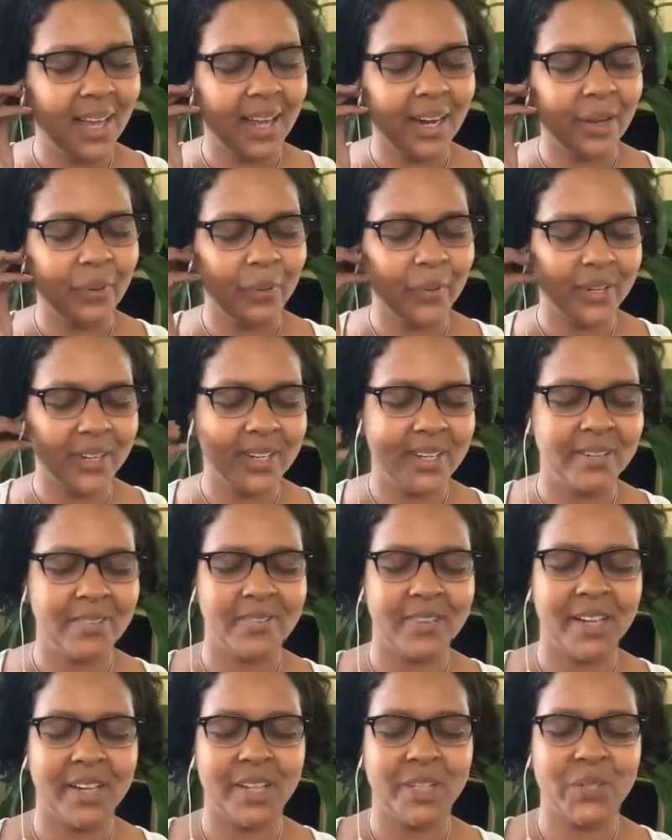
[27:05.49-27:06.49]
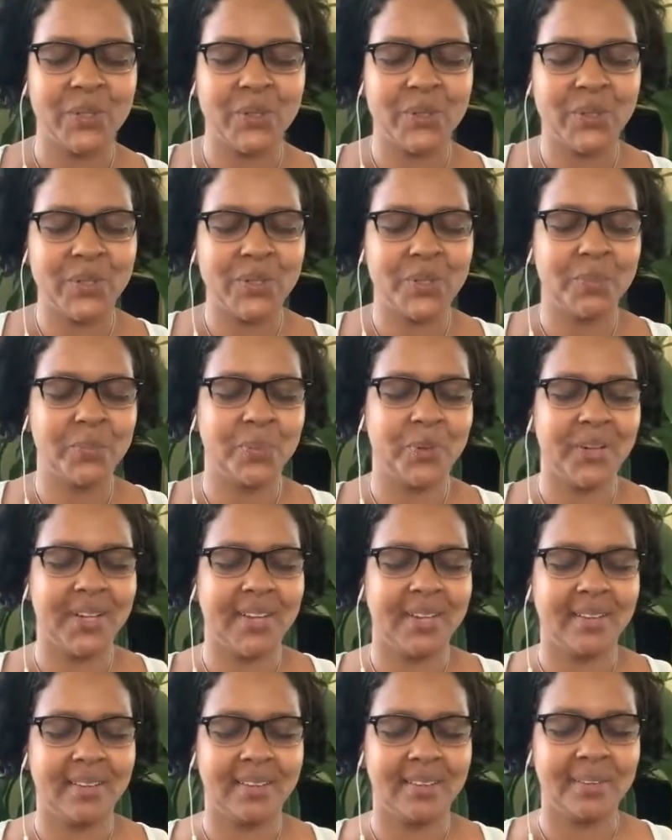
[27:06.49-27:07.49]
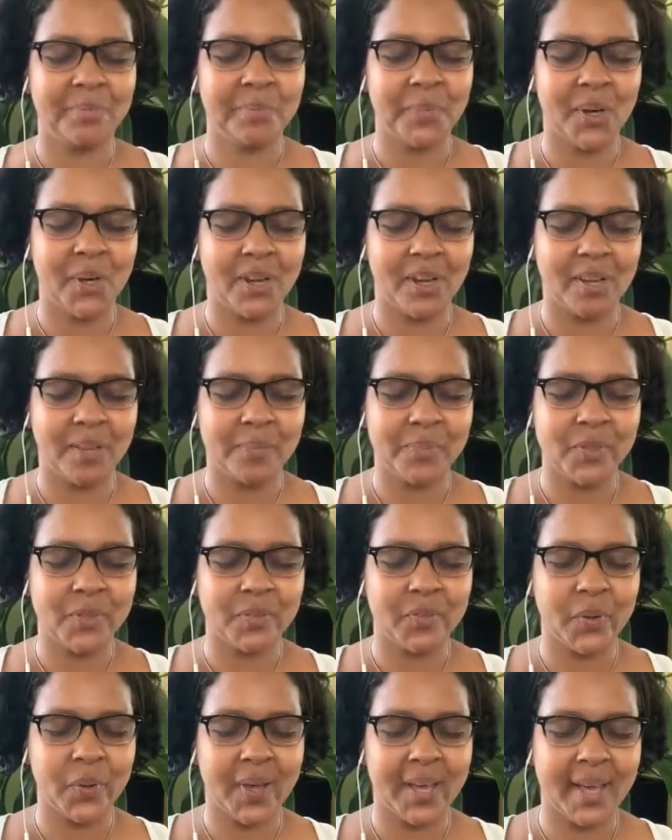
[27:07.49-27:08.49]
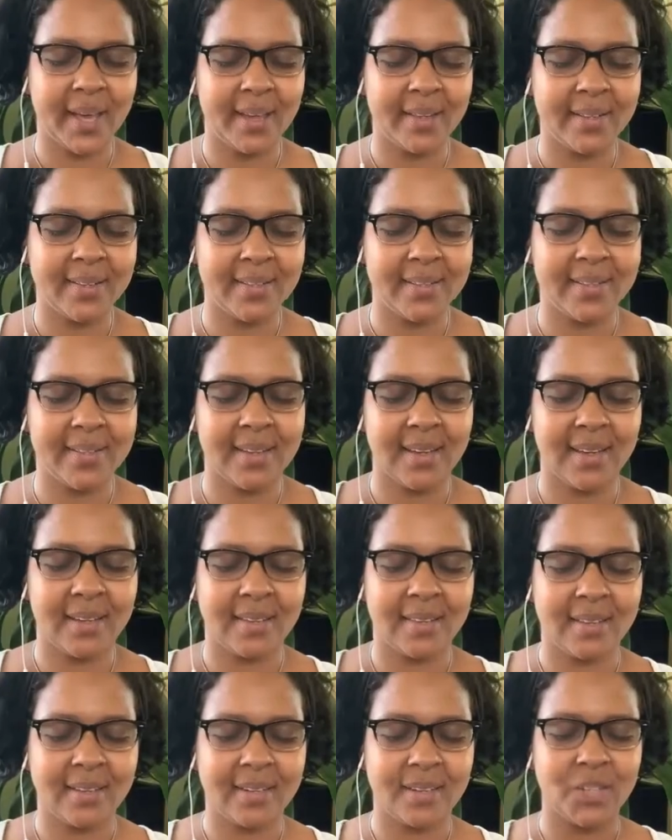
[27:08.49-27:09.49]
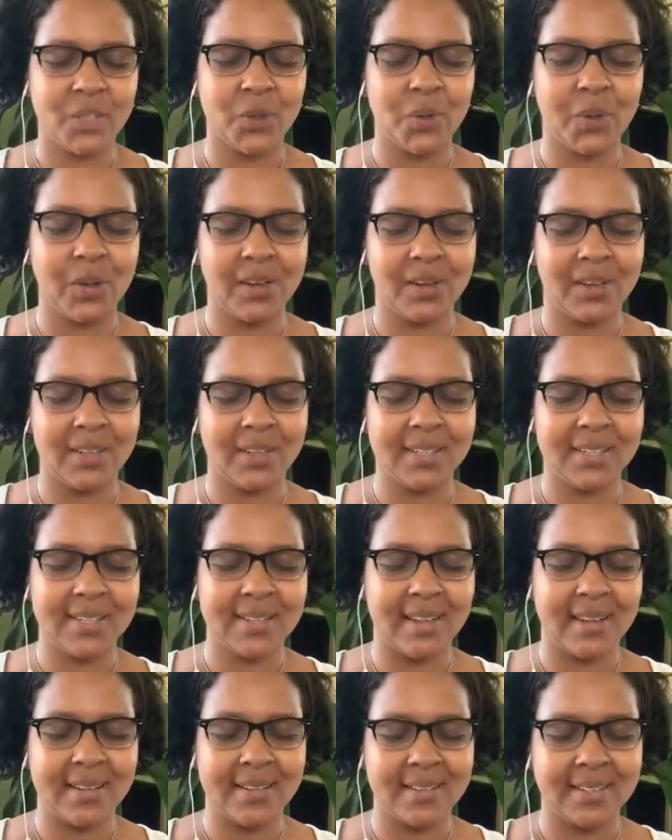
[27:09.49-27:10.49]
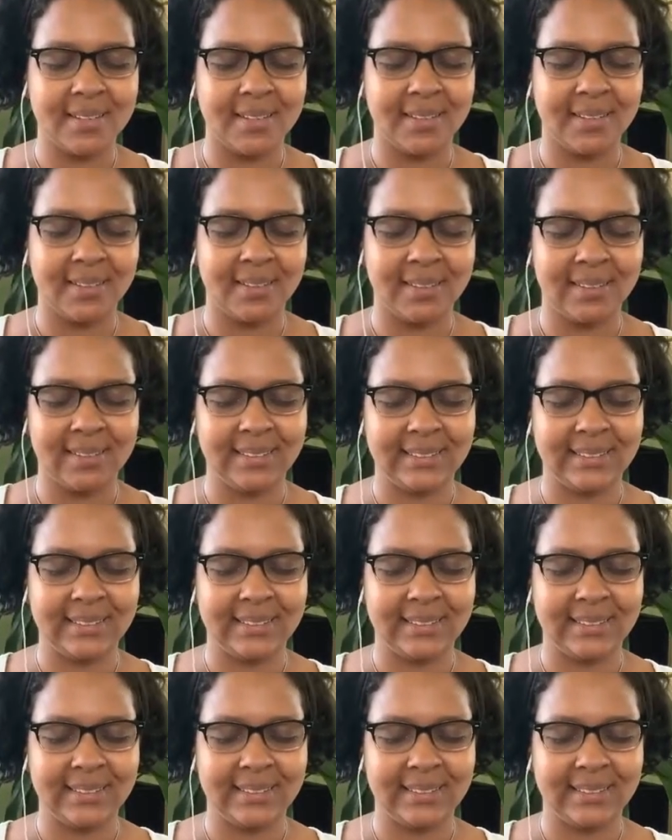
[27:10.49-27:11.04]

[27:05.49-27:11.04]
And I want to invite you to bring the palms of your hands together to your heart center.